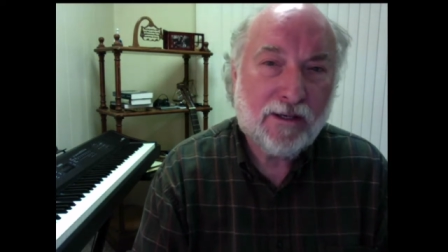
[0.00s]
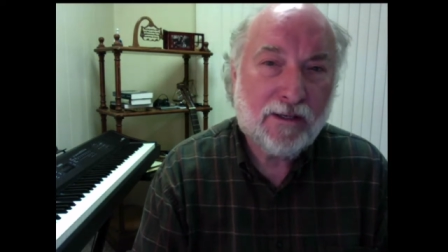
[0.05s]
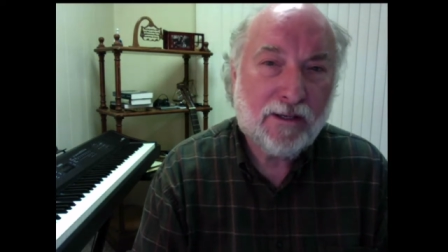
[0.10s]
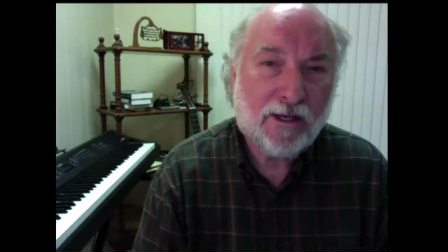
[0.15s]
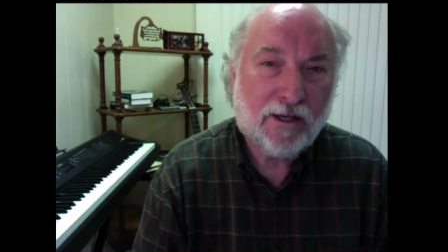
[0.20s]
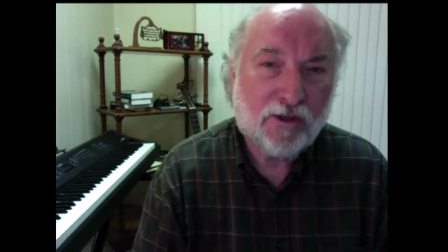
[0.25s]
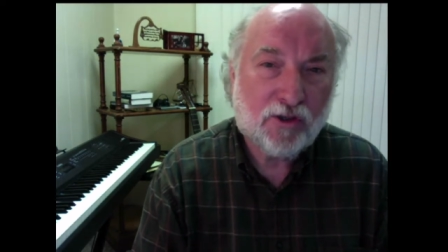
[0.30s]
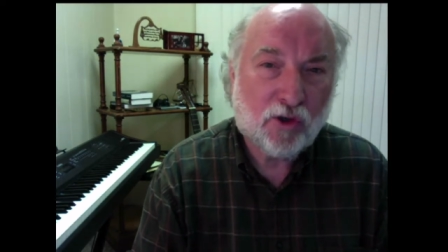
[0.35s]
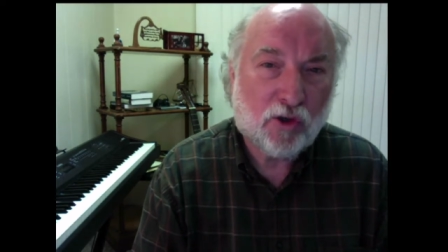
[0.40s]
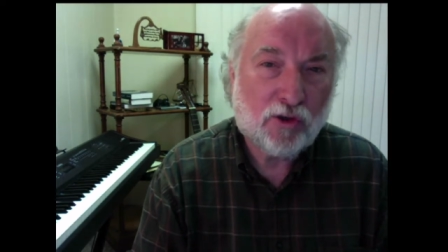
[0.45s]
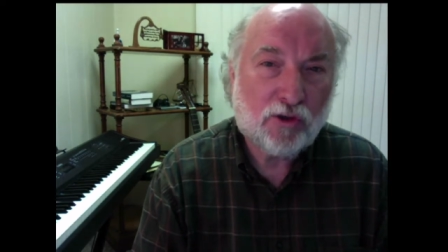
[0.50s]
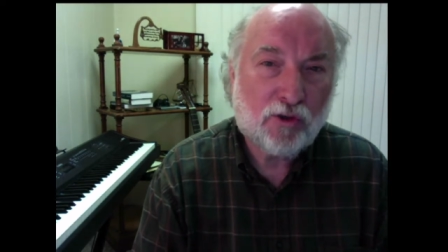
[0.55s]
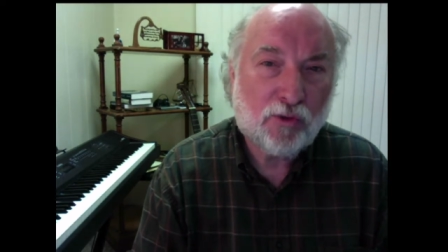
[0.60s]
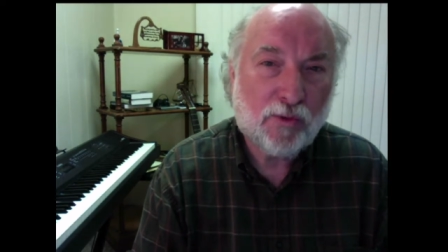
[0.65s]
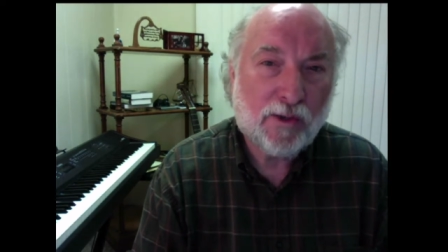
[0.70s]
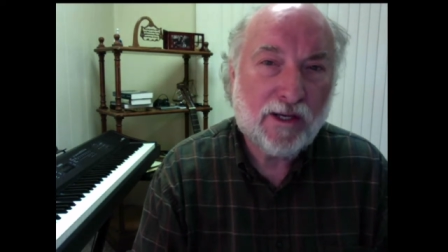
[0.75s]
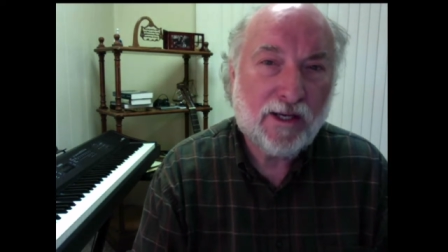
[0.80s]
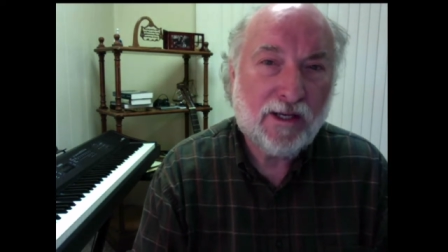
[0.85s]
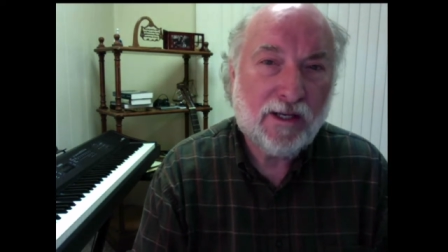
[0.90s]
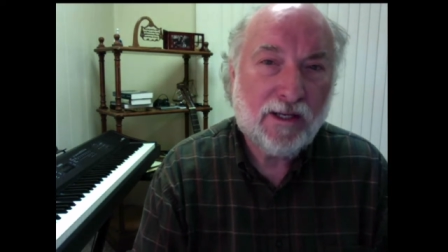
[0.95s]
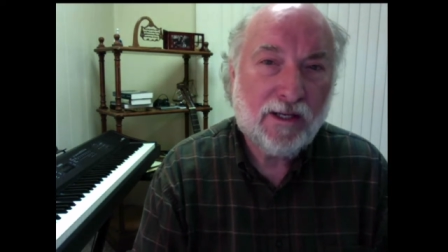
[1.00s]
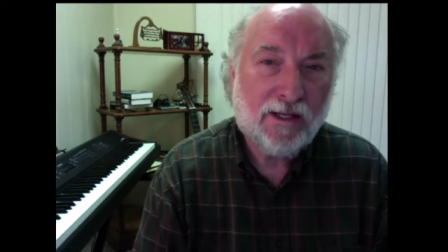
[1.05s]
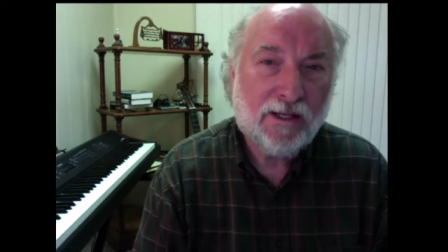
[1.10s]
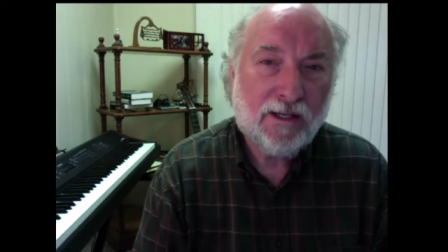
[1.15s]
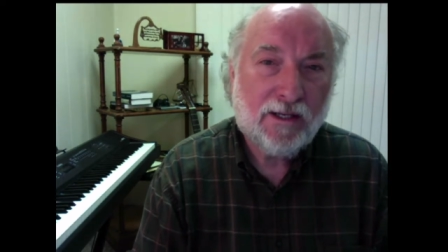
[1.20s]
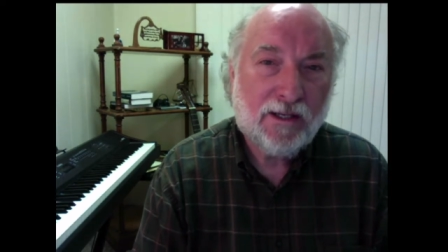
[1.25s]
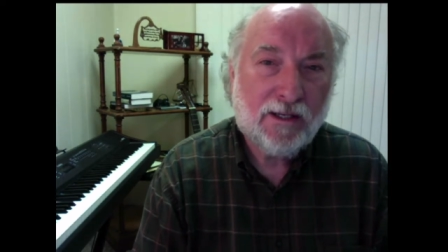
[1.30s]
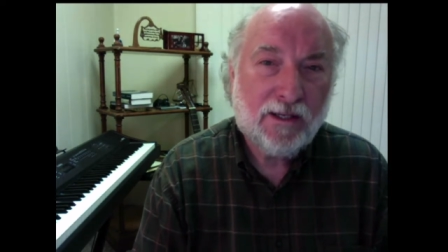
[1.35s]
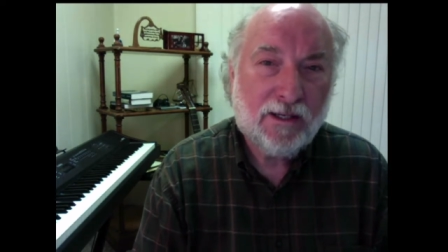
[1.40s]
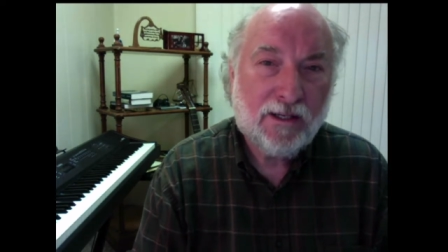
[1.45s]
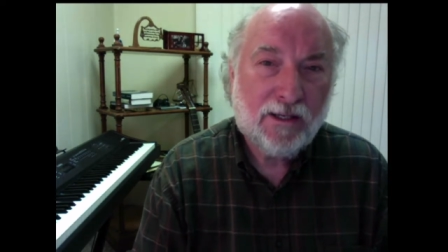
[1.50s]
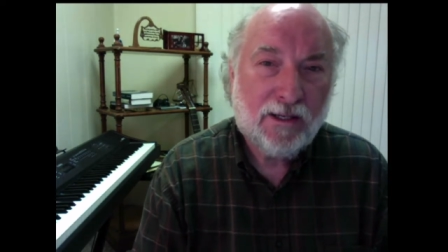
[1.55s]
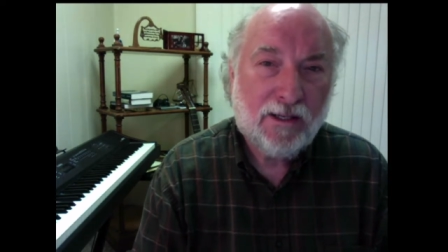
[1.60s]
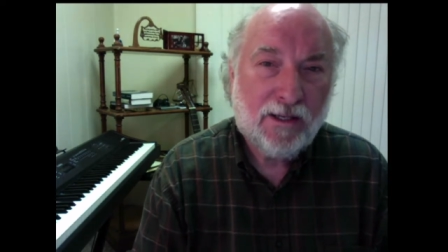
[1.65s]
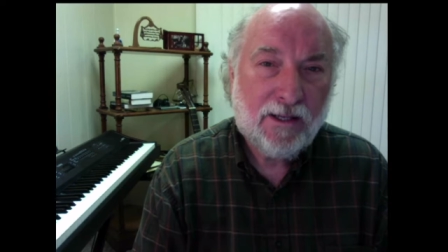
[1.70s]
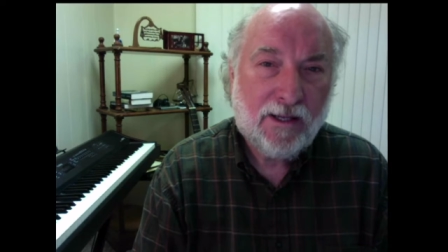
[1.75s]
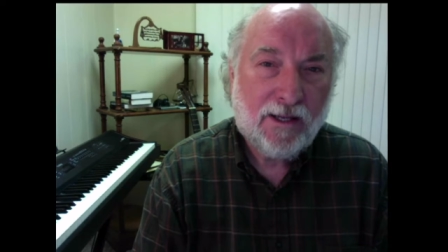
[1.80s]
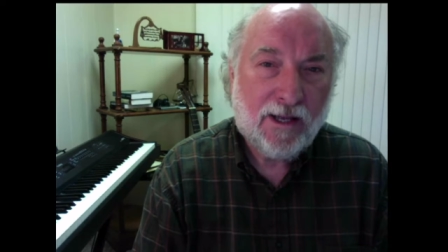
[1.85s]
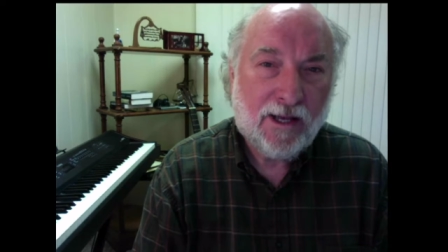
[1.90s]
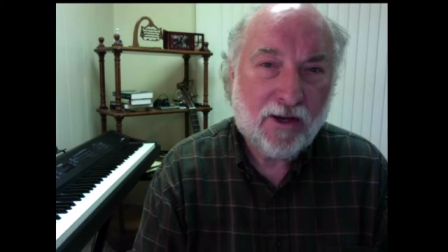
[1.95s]
adultery
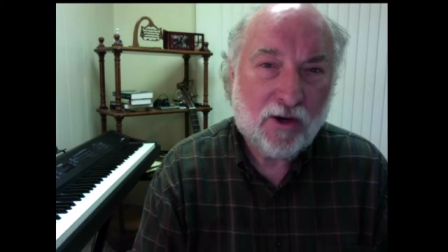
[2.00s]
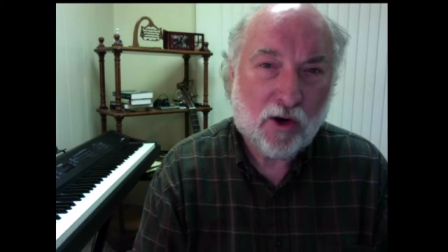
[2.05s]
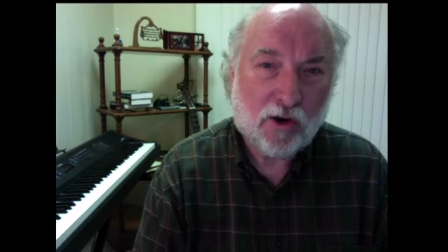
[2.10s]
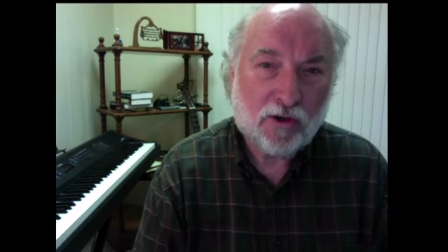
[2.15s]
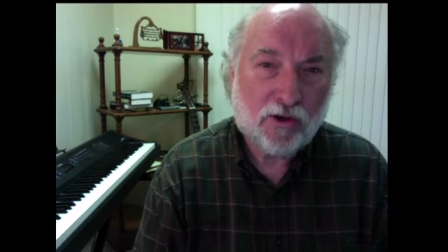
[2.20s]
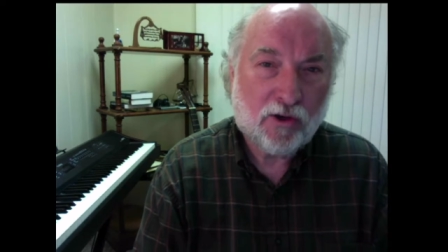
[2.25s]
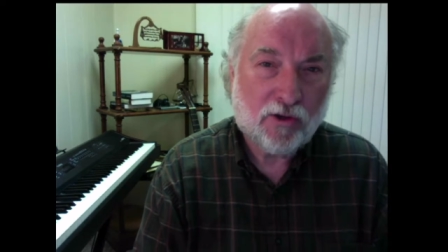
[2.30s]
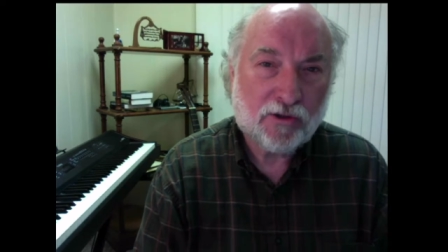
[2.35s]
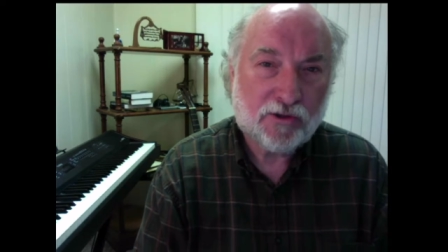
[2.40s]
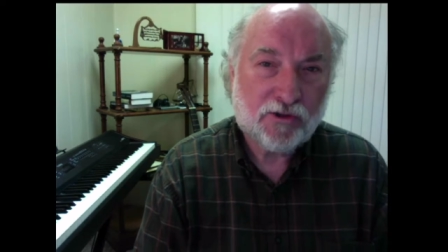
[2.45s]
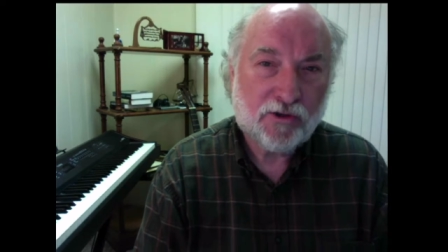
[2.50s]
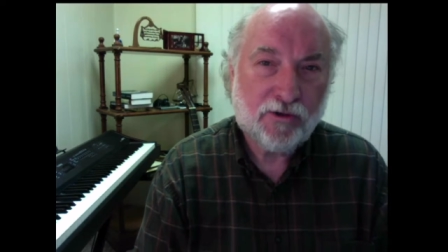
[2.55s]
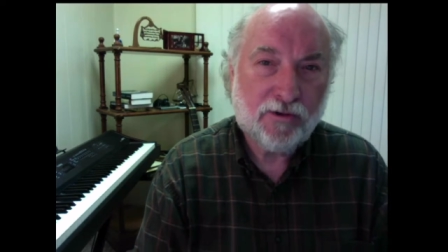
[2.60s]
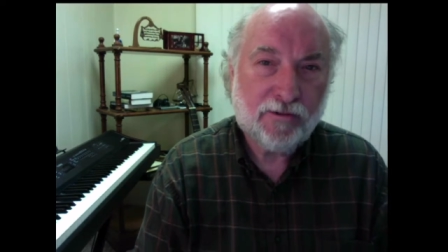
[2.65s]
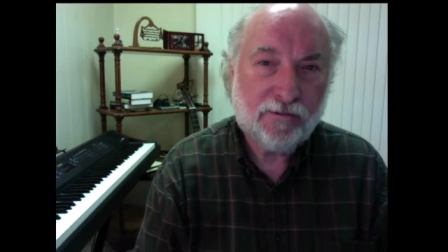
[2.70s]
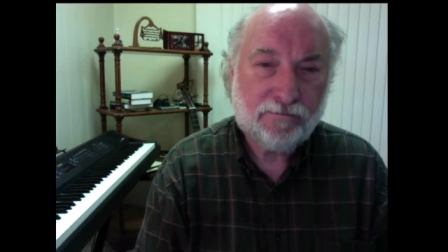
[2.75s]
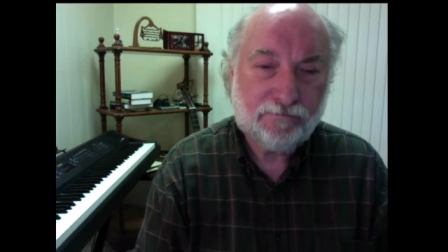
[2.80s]
in our culture